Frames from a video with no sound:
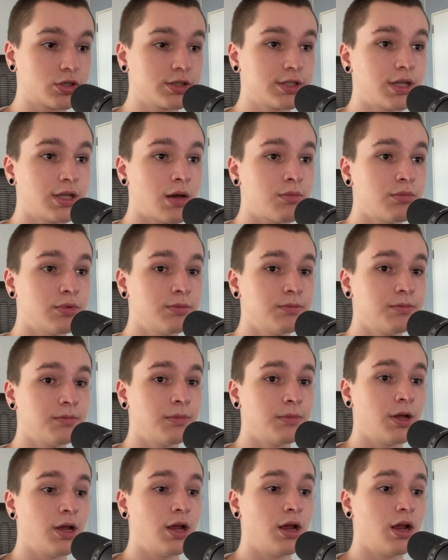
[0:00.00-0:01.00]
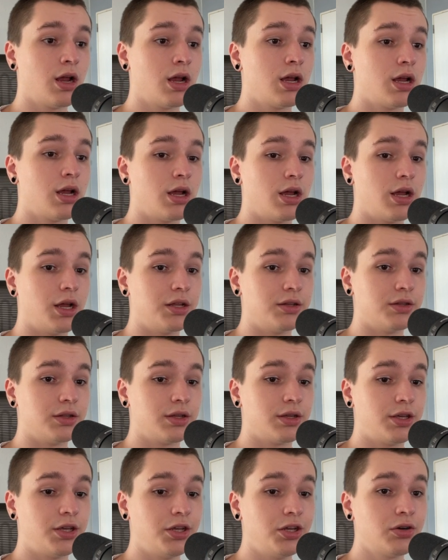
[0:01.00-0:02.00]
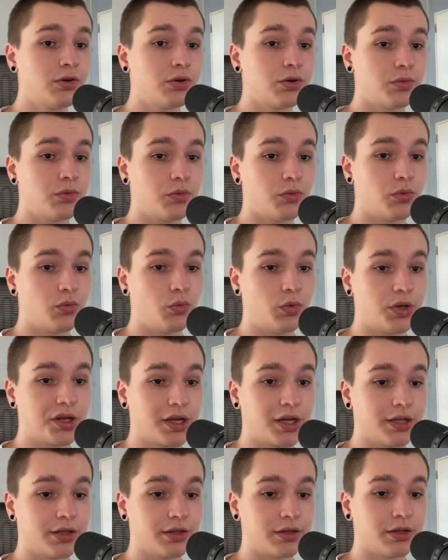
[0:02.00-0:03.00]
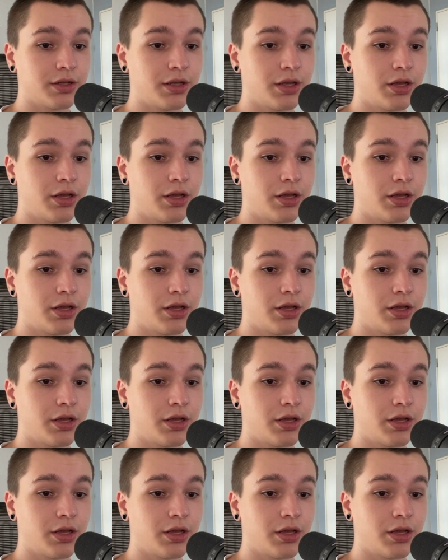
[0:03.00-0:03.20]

tab, and here we can